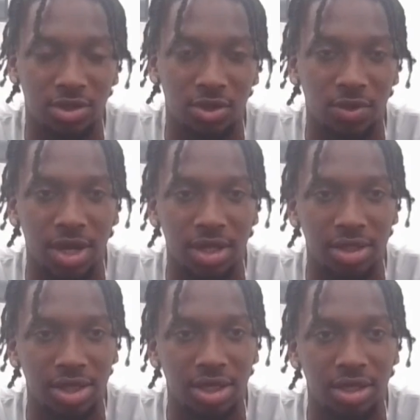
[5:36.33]

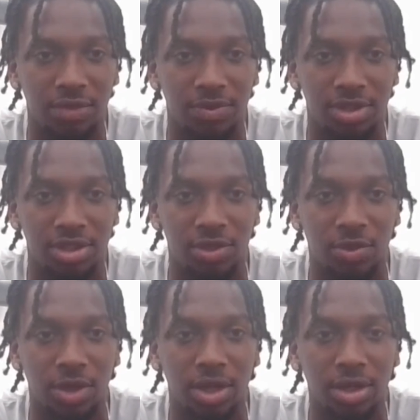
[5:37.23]
quarterbacks in a position to
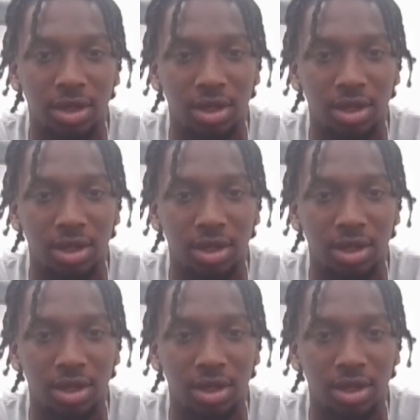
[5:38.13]
win,